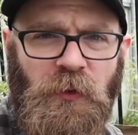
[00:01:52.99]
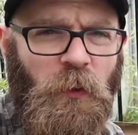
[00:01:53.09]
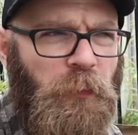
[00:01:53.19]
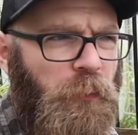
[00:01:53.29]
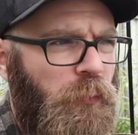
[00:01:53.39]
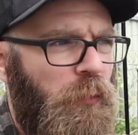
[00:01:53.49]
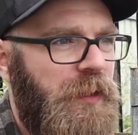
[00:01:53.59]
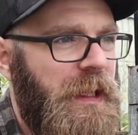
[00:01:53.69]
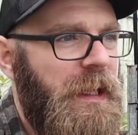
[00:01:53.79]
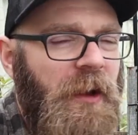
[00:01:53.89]
so
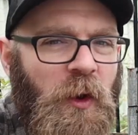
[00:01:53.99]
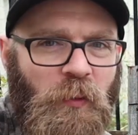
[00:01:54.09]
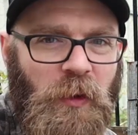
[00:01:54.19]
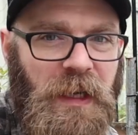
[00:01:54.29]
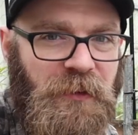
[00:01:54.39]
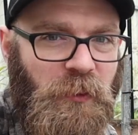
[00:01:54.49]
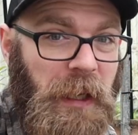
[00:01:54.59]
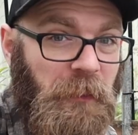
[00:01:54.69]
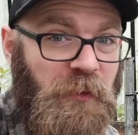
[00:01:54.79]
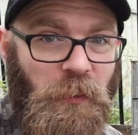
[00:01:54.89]
fruity, really
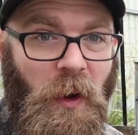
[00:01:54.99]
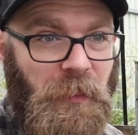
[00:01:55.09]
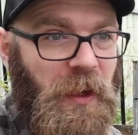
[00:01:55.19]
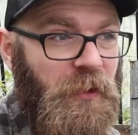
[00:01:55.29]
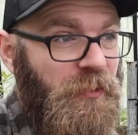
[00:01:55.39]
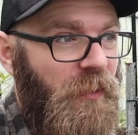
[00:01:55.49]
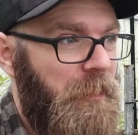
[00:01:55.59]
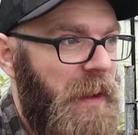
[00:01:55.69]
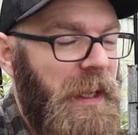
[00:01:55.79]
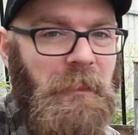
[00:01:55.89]
sweet, which is why I'm going to try
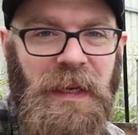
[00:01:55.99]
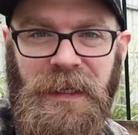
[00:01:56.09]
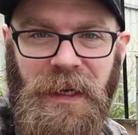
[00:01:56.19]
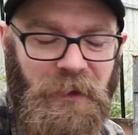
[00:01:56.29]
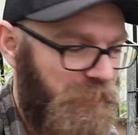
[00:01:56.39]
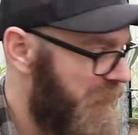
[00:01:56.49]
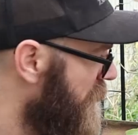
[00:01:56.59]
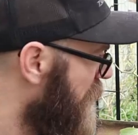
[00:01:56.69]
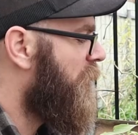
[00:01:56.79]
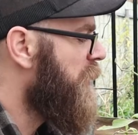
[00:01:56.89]
to make a mead out of this.
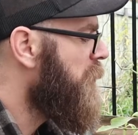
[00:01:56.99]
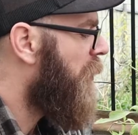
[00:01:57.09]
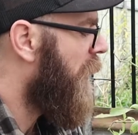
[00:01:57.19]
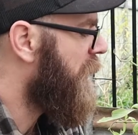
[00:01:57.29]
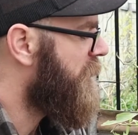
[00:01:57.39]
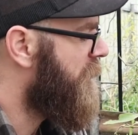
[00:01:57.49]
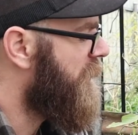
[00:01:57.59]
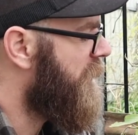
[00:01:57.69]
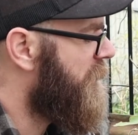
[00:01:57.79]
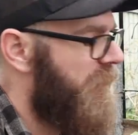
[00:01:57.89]
When you bite into
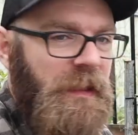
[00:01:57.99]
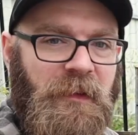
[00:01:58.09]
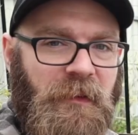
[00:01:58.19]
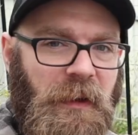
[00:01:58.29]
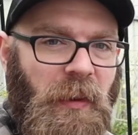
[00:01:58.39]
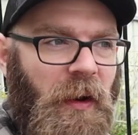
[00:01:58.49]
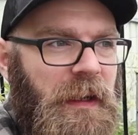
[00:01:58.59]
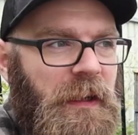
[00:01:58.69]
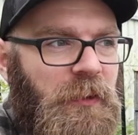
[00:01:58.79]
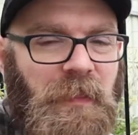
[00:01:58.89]
this, it's like
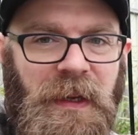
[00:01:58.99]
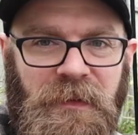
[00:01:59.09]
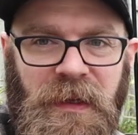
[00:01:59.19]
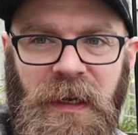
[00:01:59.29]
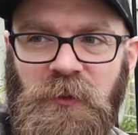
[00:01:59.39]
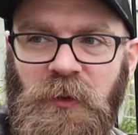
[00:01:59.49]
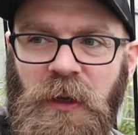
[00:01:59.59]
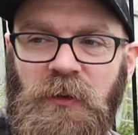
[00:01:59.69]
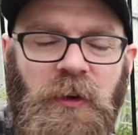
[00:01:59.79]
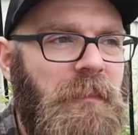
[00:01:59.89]
biting into a piece of history,
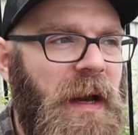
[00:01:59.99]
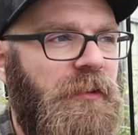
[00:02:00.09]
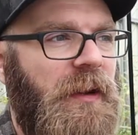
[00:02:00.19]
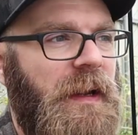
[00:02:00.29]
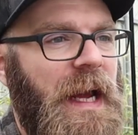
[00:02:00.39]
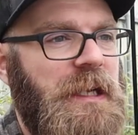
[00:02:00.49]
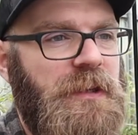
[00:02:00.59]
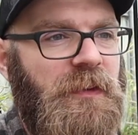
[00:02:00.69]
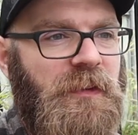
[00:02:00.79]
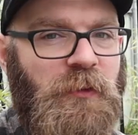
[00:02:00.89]
because you can imagine an
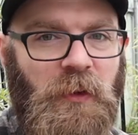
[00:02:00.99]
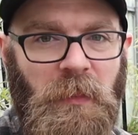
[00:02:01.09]
ancient Central